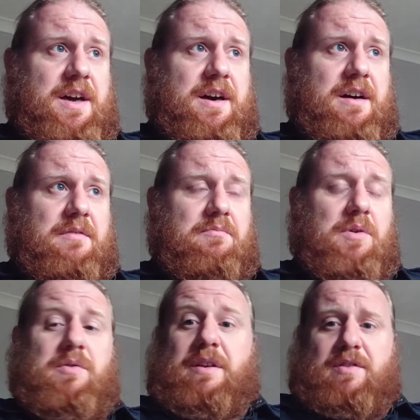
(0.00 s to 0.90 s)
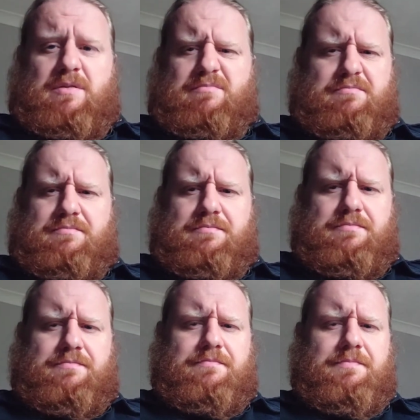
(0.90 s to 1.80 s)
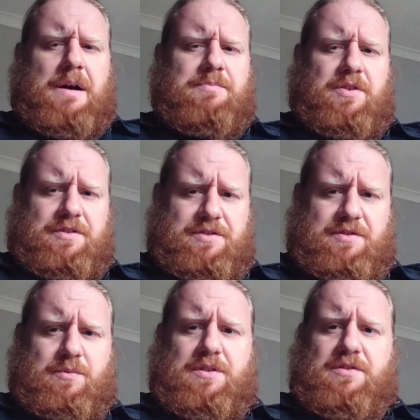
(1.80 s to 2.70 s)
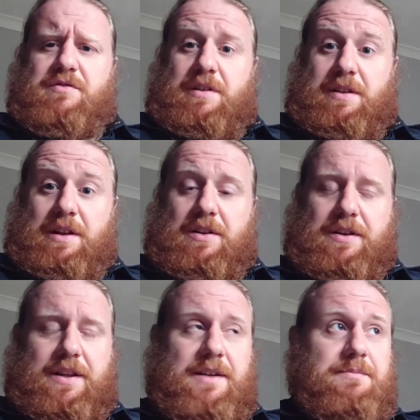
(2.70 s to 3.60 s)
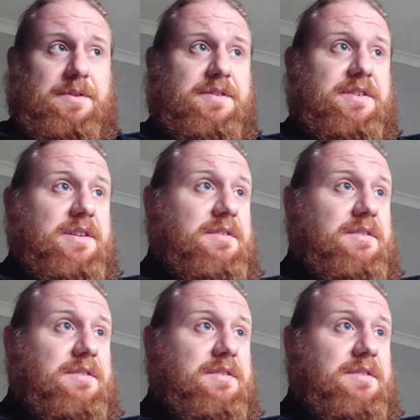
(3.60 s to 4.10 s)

We were never baptised as a witness or anything like that, but